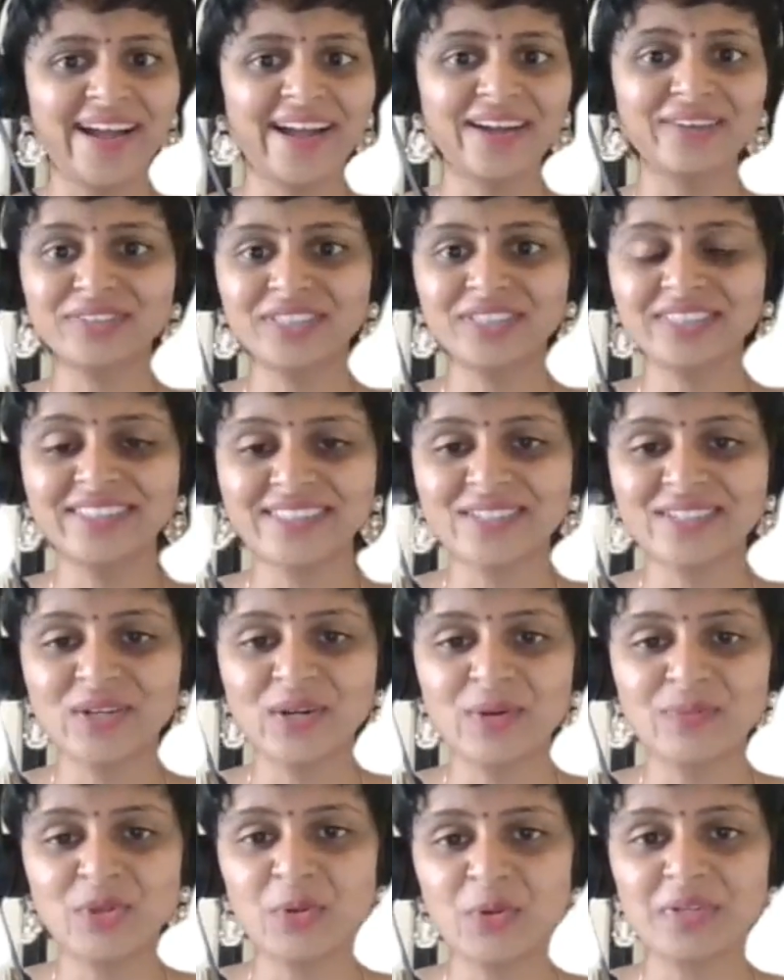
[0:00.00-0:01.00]
after this
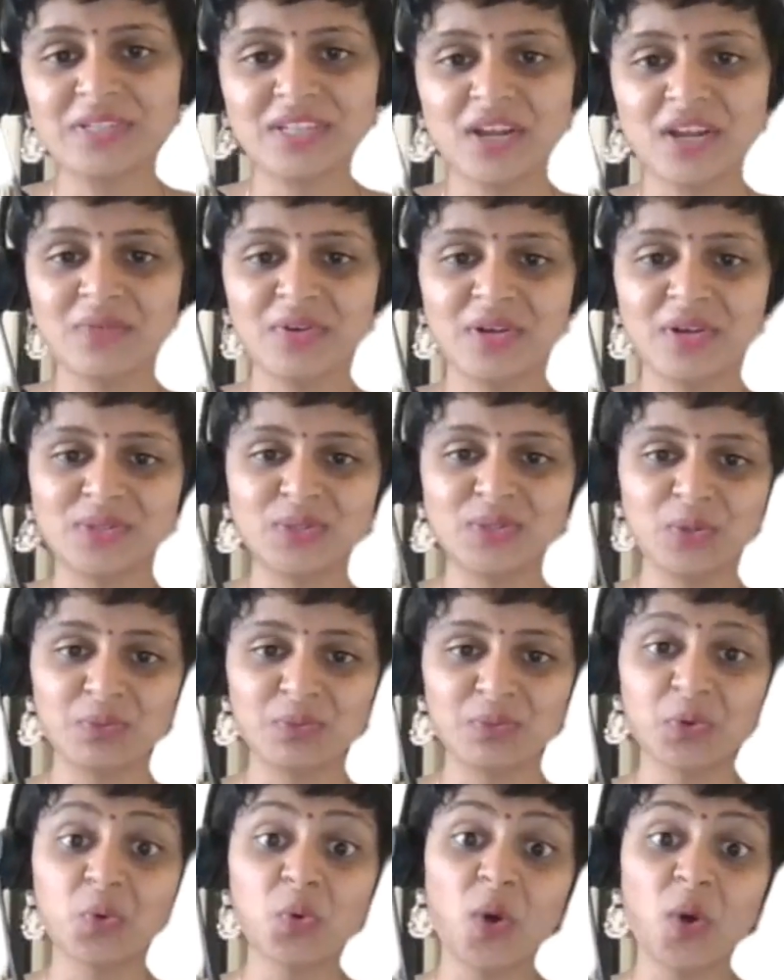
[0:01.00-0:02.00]
term, you must have
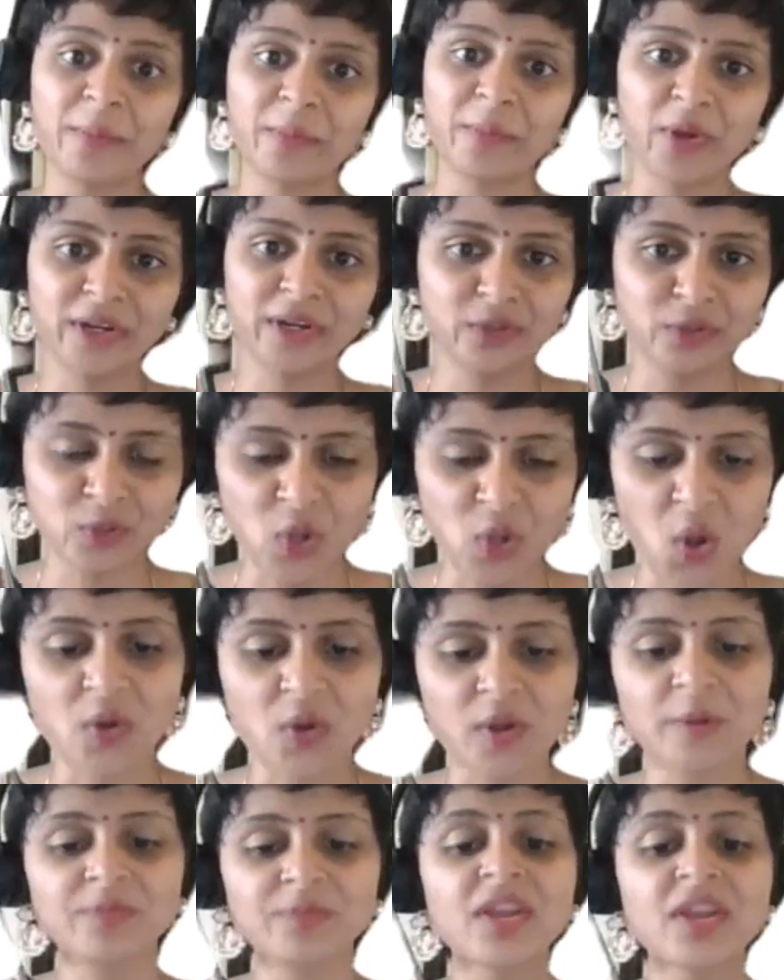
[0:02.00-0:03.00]
assumed who I'm going to talk.